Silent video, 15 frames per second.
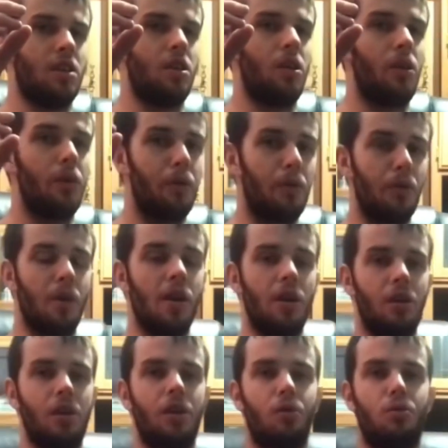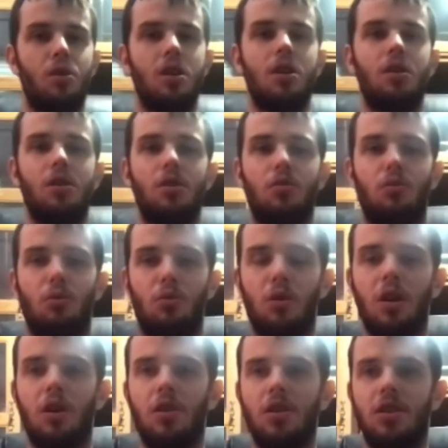Really, really,
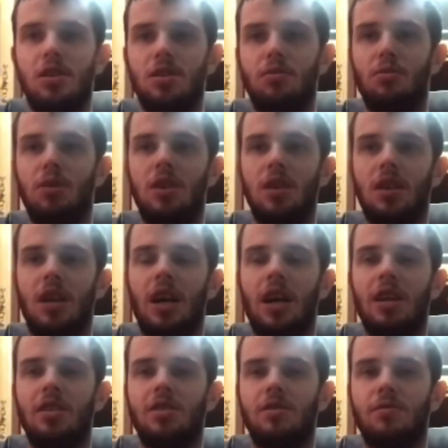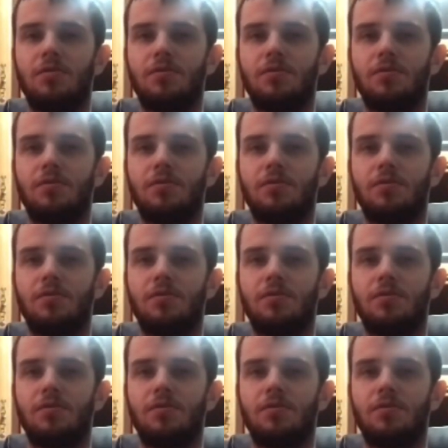really sweet, guys.